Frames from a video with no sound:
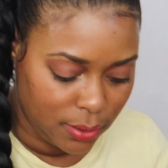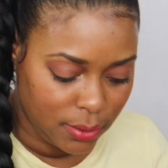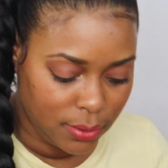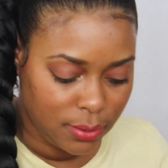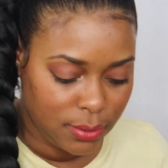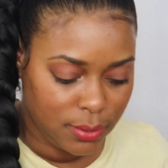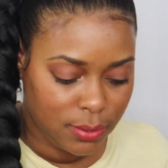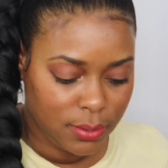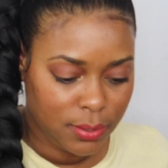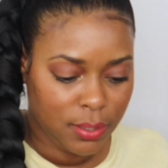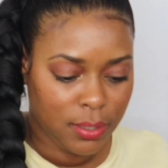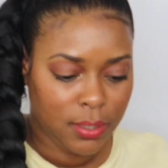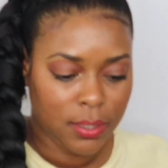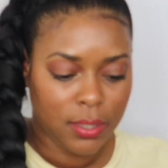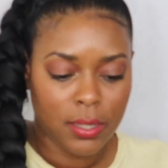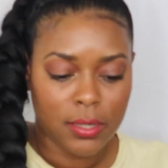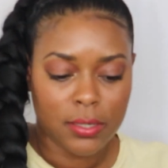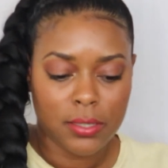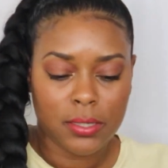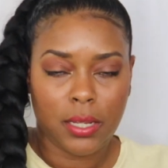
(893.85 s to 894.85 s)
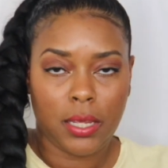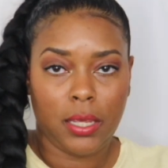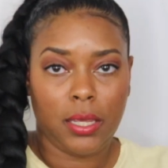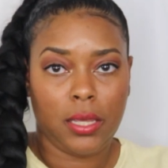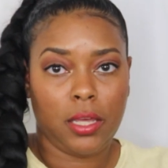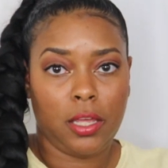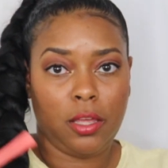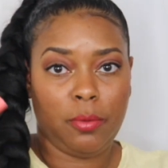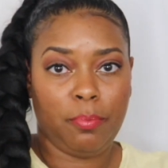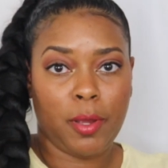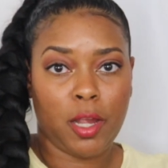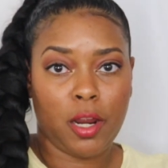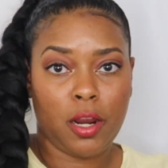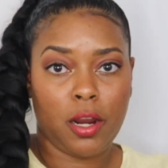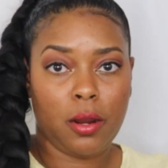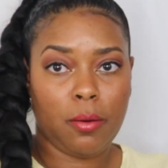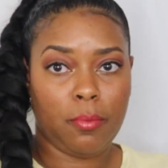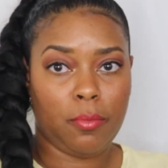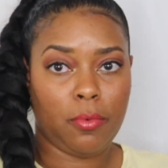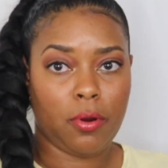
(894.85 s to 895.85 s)
is take a
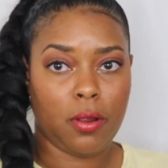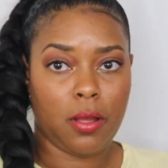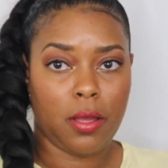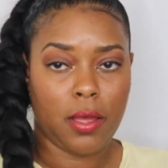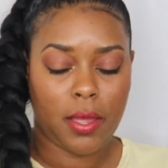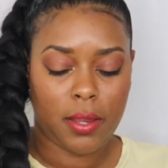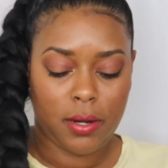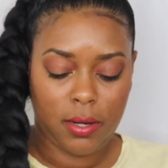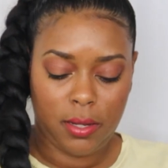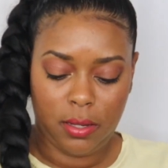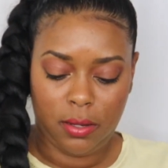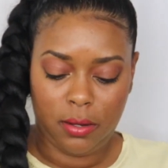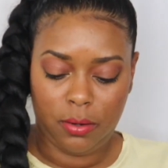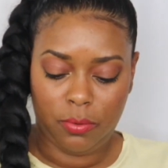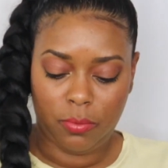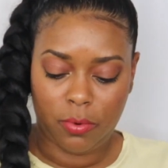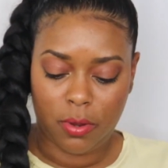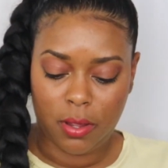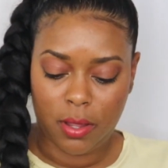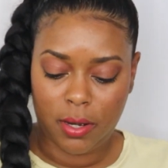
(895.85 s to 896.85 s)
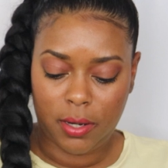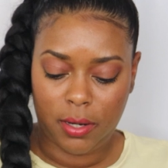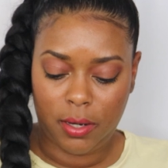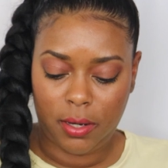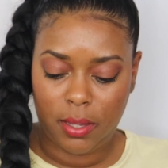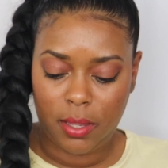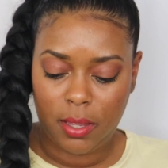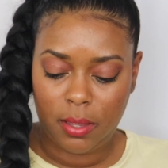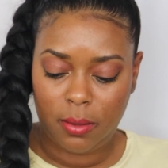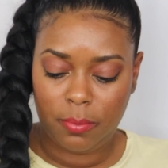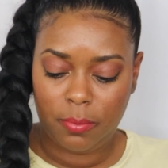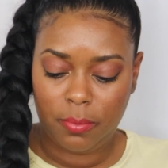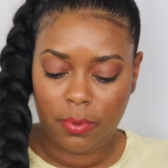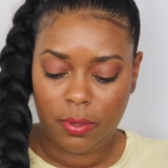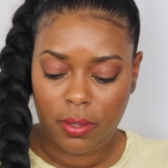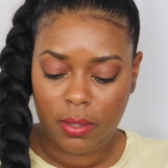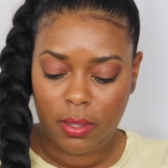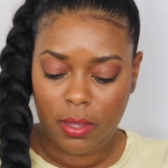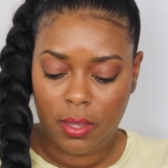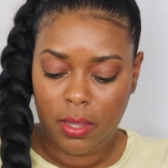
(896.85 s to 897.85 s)
perm rod and rod it up
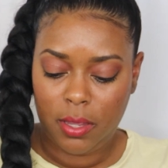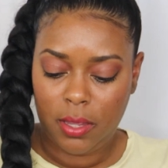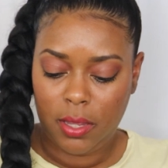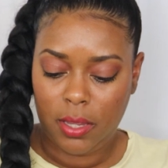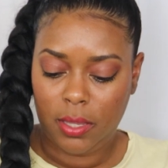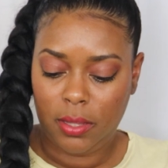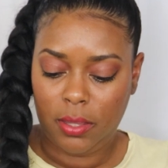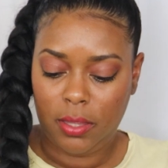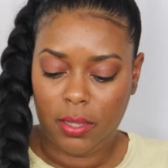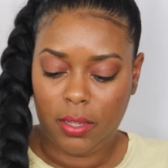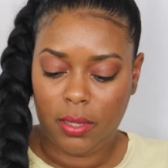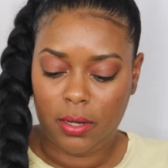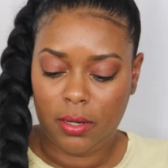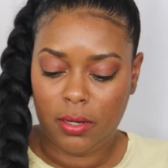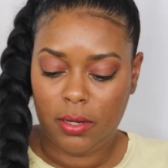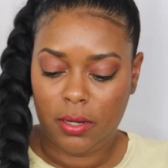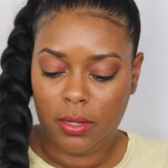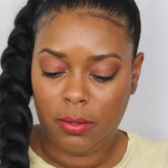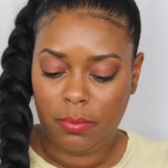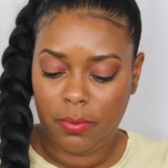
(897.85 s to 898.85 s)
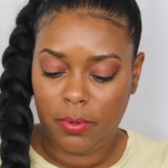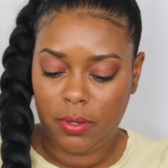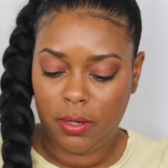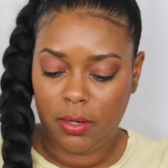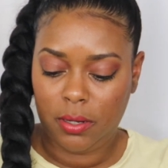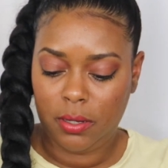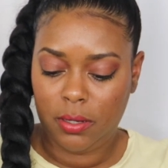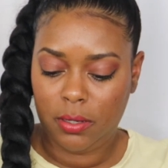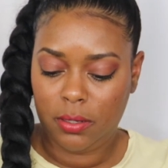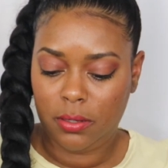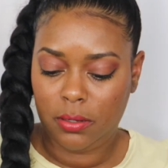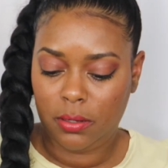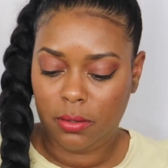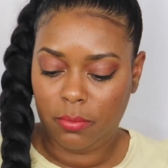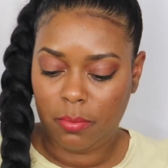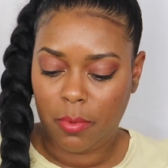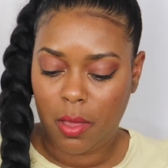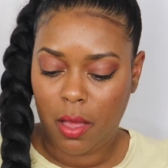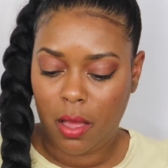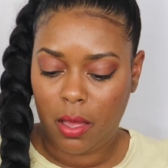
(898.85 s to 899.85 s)
and then dip it in
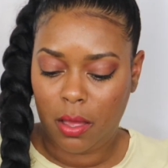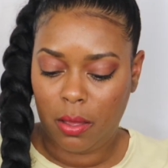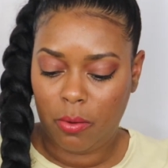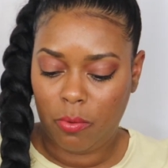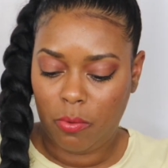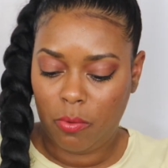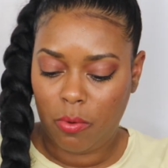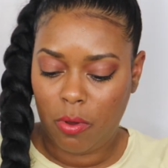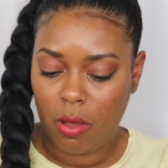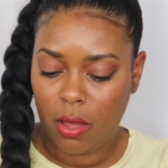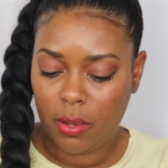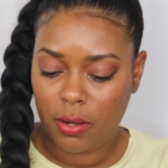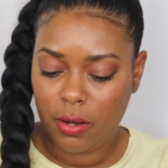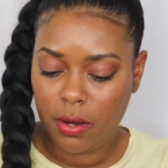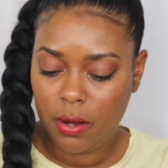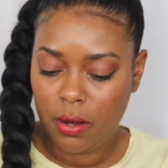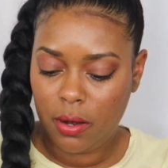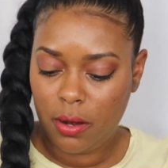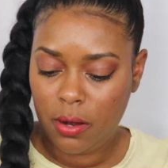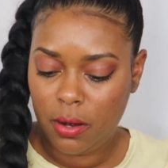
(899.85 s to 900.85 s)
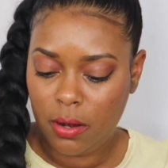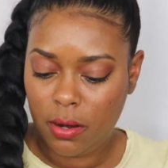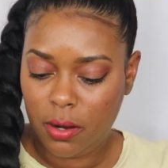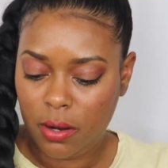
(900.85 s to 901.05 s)
some hot water.